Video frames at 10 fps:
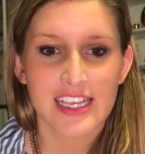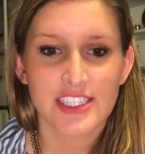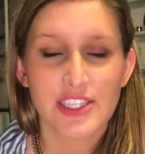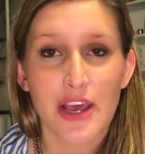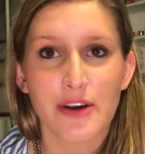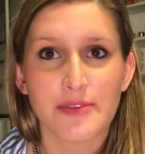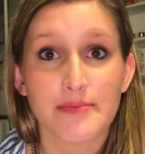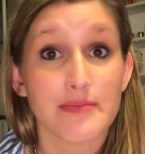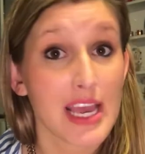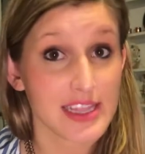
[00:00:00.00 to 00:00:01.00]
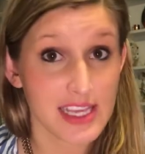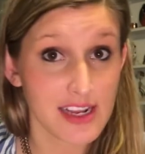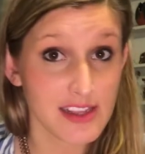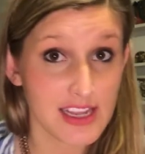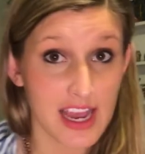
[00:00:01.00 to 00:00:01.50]
So at the
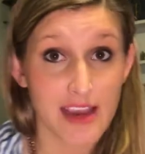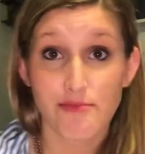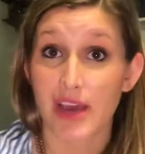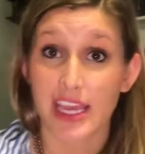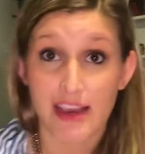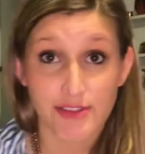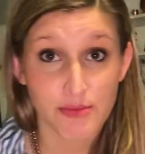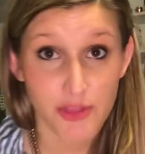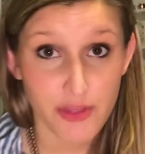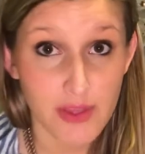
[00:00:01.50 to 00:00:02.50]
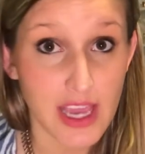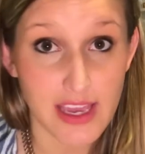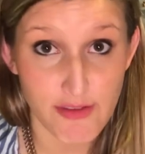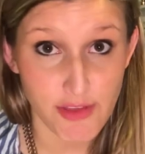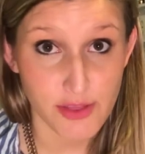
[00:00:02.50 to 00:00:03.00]
end of the day, I gave some, I
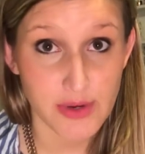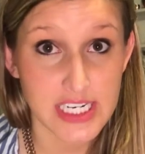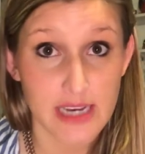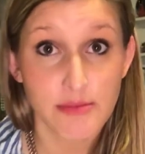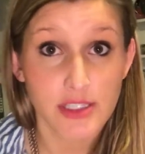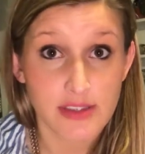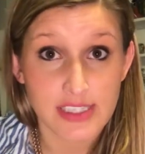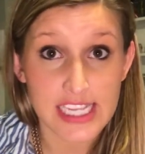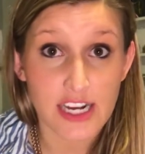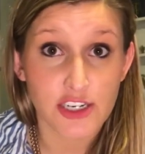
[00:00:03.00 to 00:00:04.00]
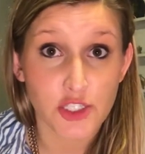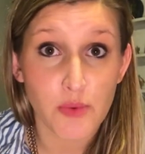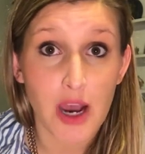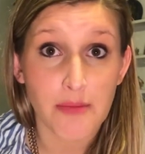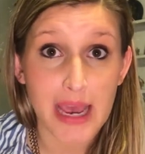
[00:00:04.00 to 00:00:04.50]
gave the three tips. The standard you
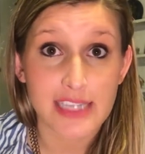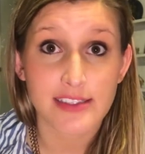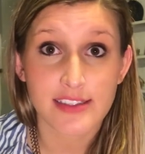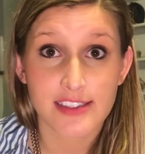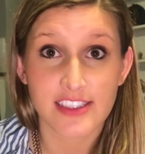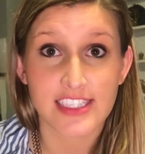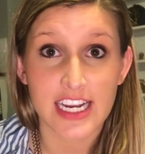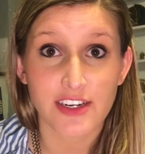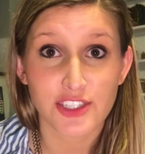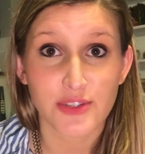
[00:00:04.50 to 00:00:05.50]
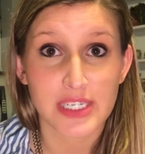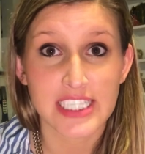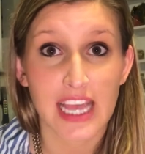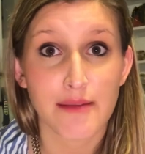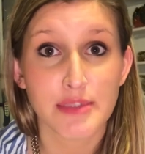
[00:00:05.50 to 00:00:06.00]
walk past is the standard you
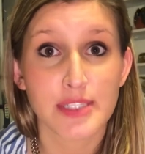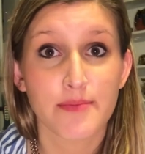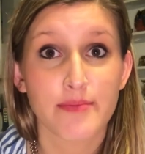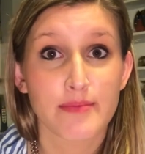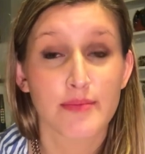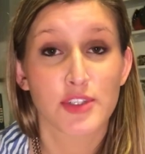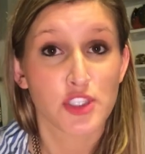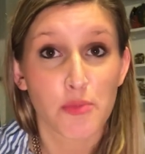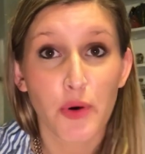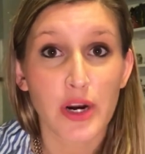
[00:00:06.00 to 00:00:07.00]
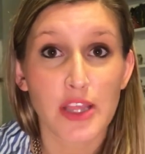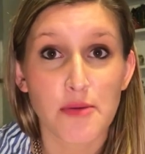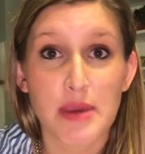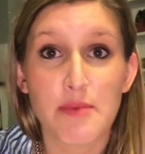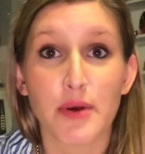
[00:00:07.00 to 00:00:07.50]
accept. Support other
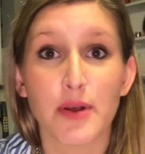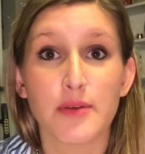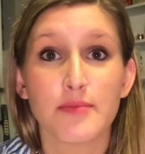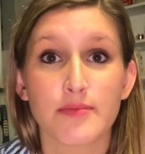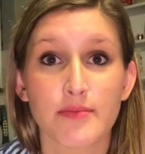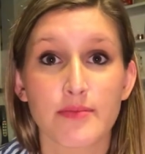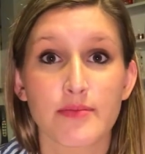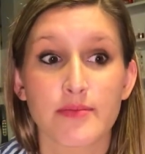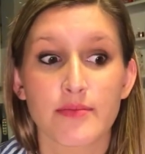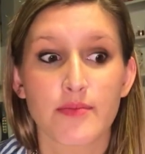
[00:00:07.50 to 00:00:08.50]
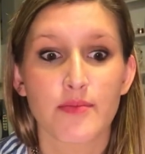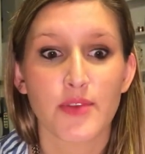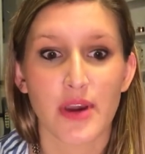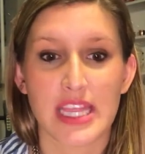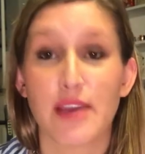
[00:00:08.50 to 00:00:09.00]
people.
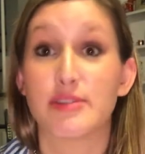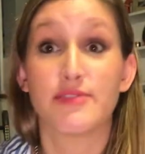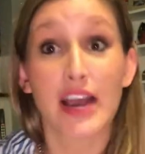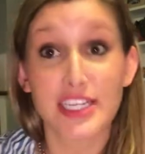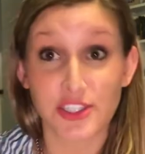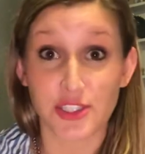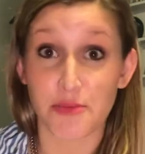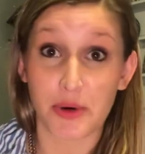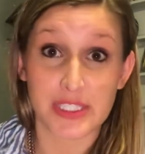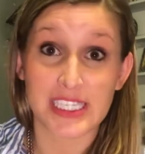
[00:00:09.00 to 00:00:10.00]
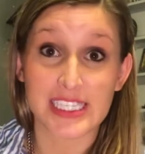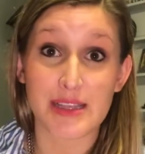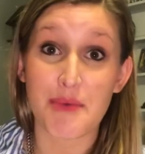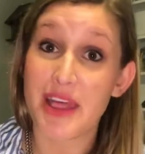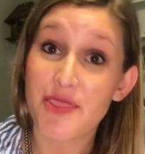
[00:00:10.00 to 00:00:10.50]
No, I think it was find your support
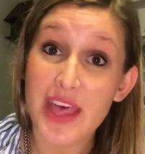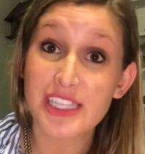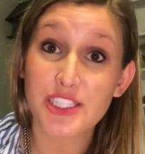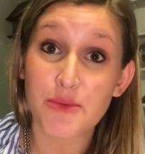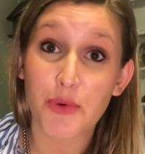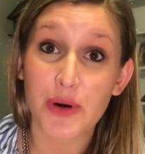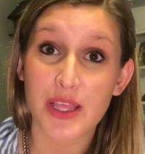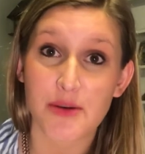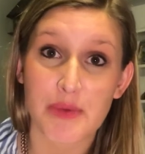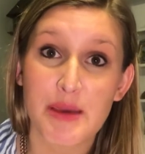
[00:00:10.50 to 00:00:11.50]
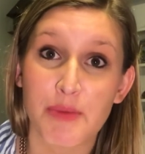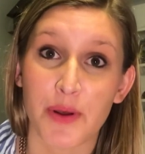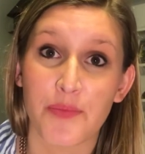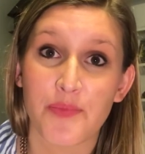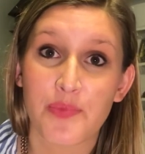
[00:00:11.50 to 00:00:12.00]
system and then support other
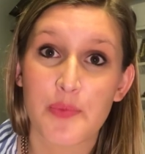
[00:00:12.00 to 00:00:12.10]
people.